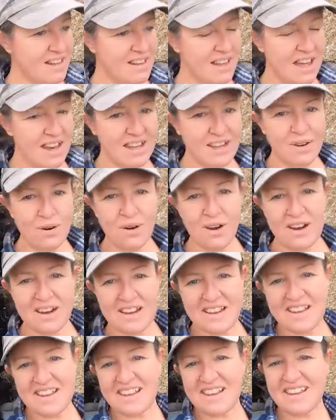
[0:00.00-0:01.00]
a lot of
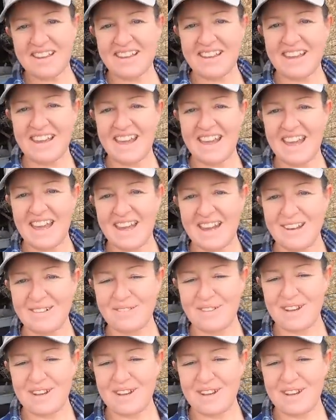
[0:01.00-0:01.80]
cork and